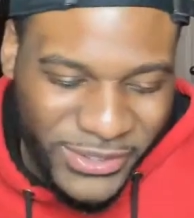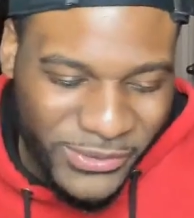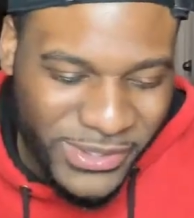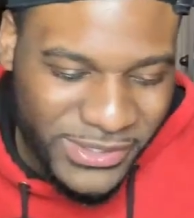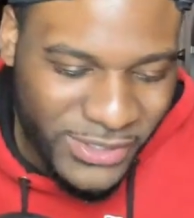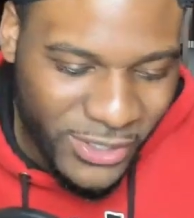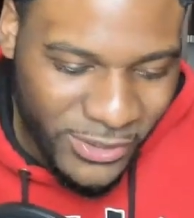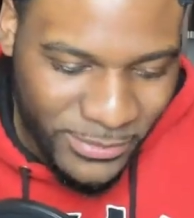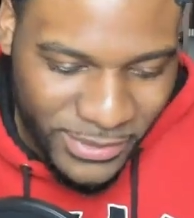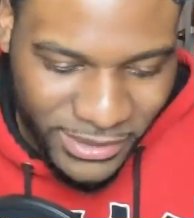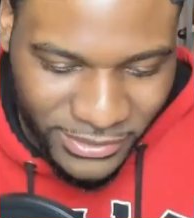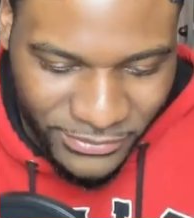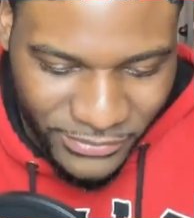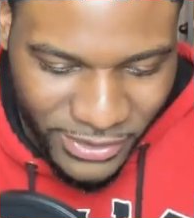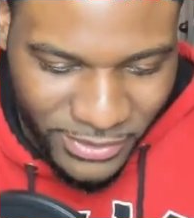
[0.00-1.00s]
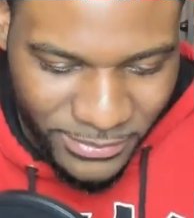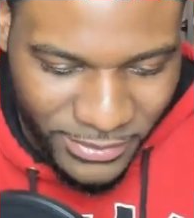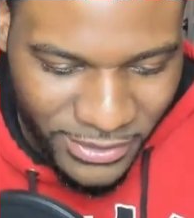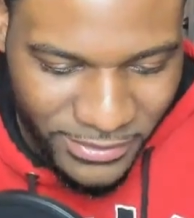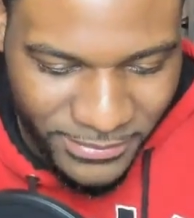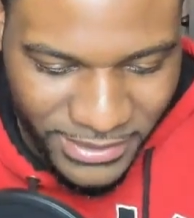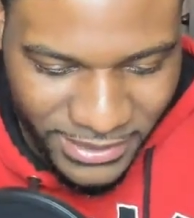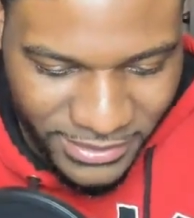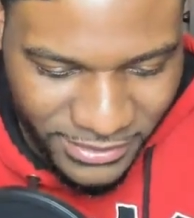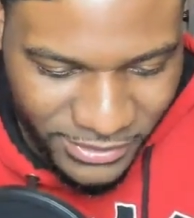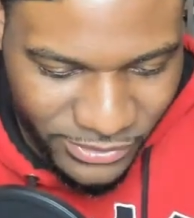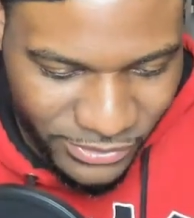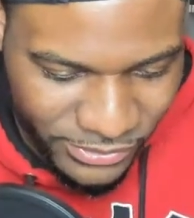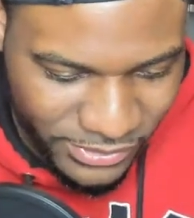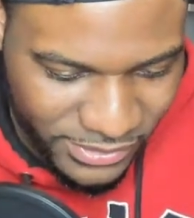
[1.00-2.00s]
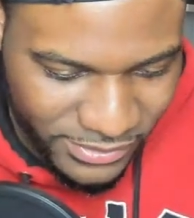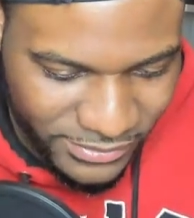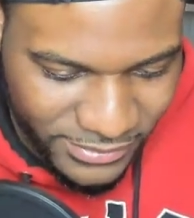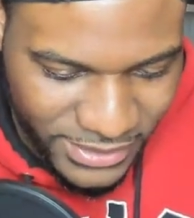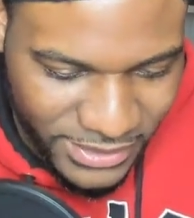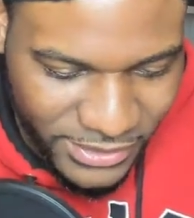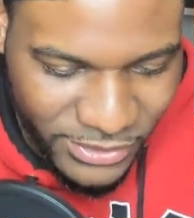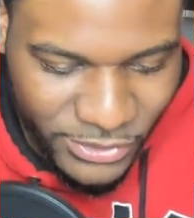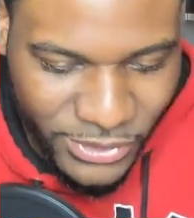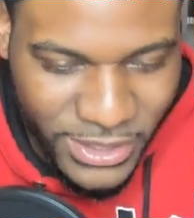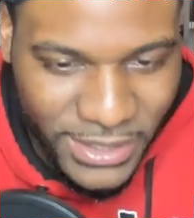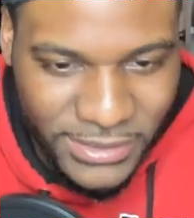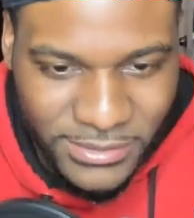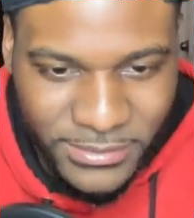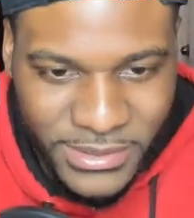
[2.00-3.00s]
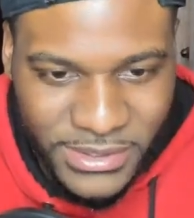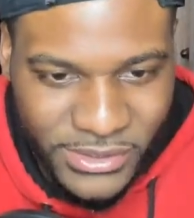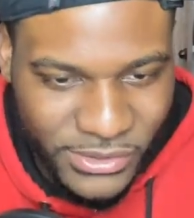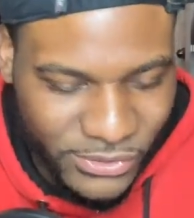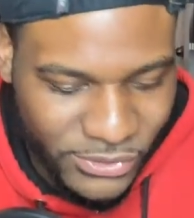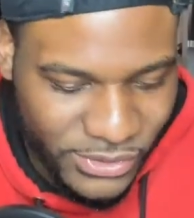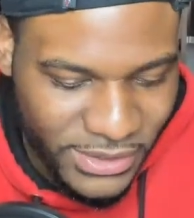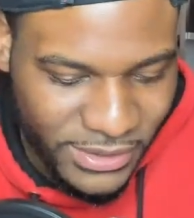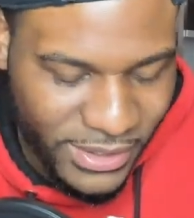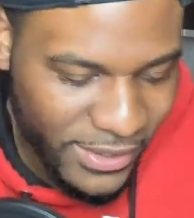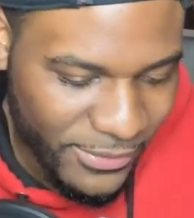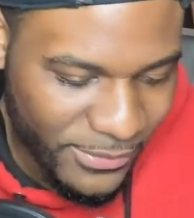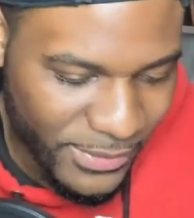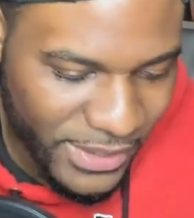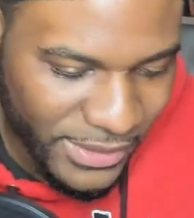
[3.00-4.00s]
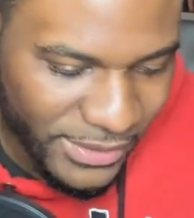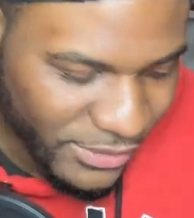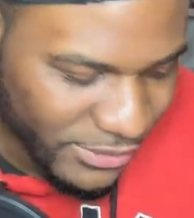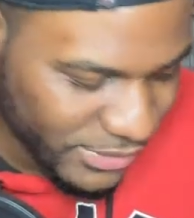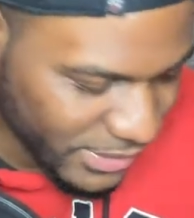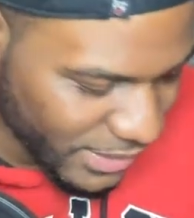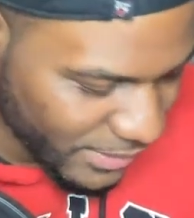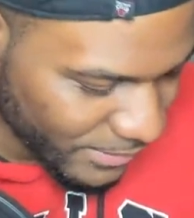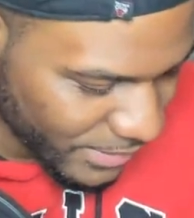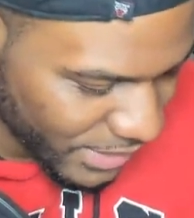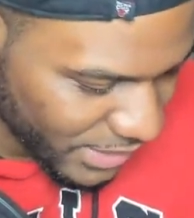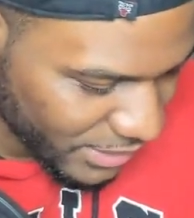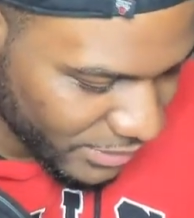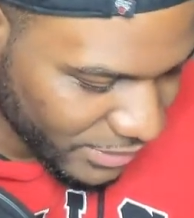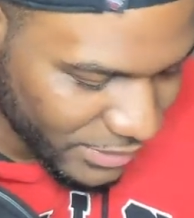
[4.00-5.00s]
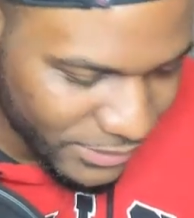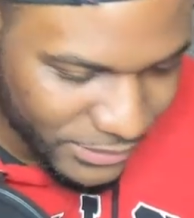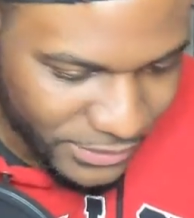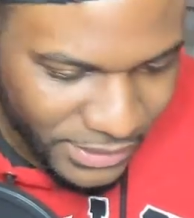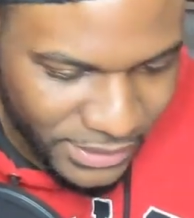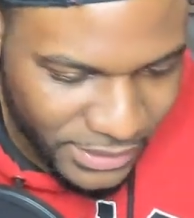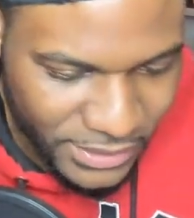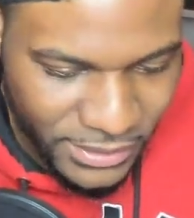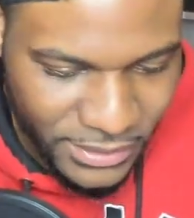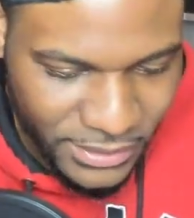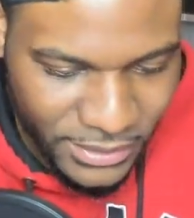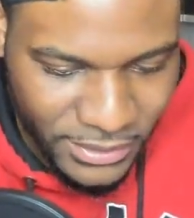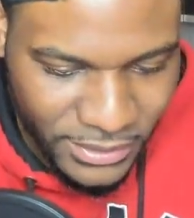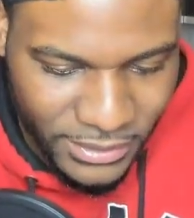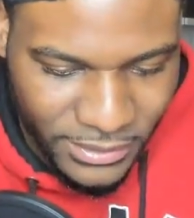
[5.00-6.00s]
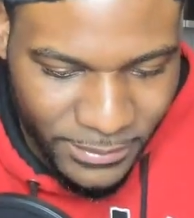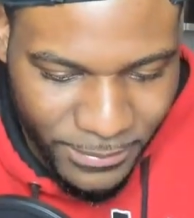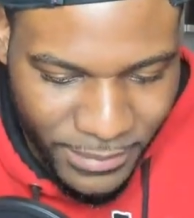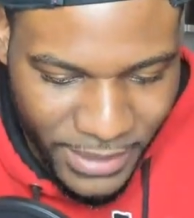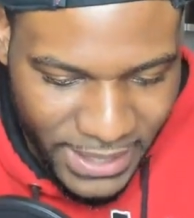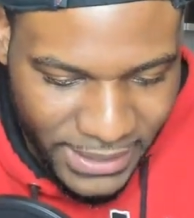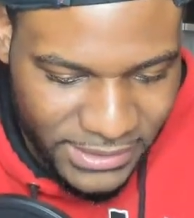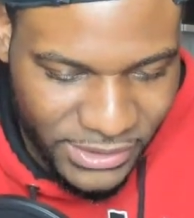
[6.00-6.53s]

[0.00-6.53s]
even want to talk about LeVar Ball, man. That dude's got some issues. Everybody knows that, but back